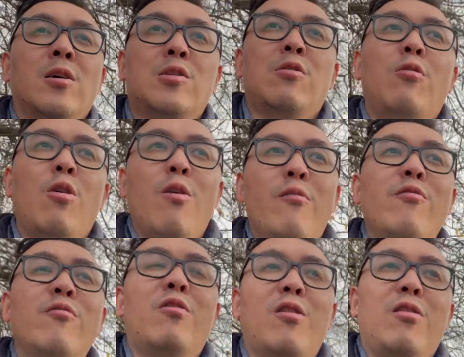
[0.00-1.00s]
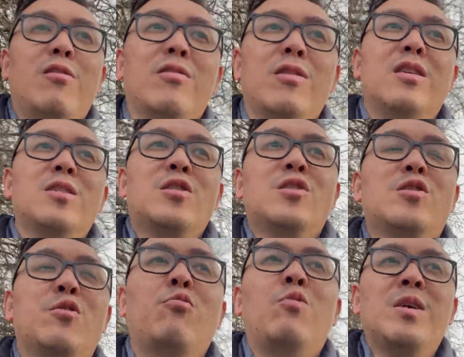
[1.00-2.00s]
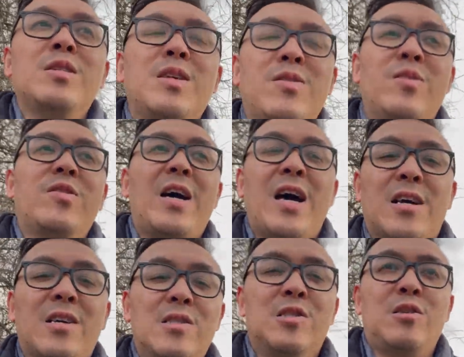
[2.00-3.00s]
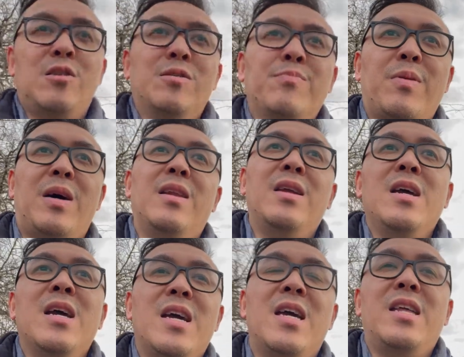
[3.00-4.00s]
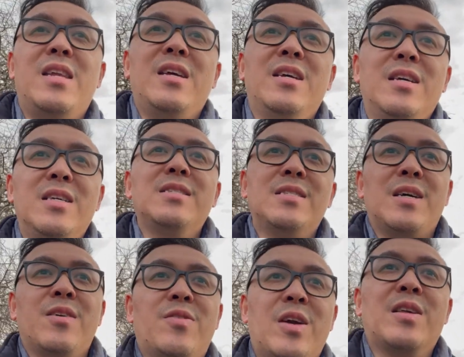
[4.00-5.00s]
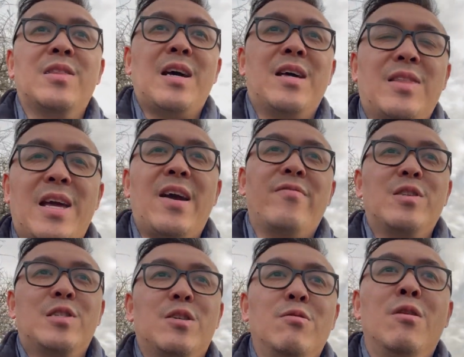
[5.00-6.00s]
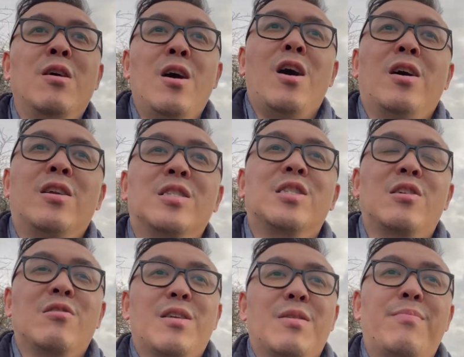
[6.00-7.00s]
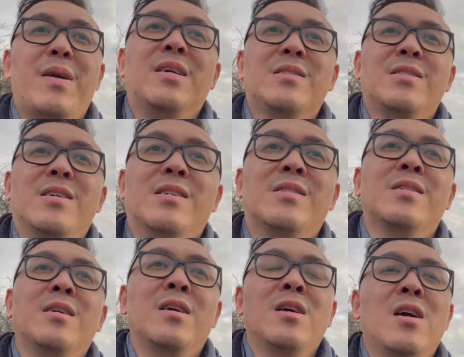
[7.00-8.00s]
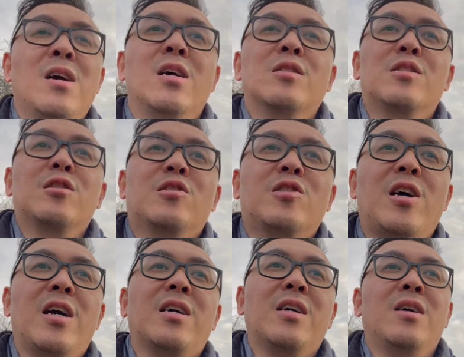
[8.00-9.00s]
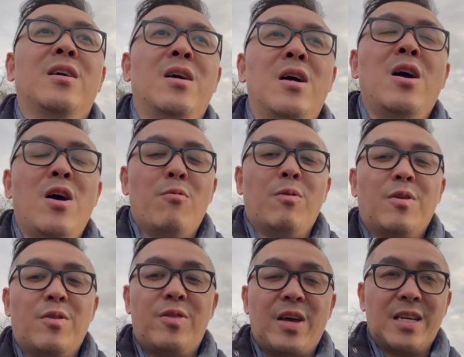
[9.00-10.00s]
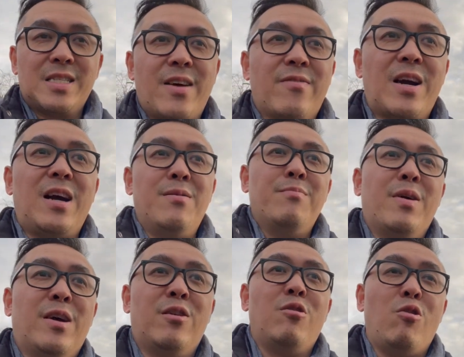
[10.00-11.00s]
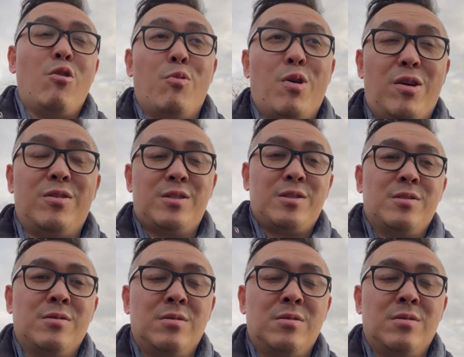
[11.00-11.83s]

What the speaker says: So overall, she wasn't that concerned, but it is a thing that they have to do on a yearly basis to check whether things have gotten better or worse.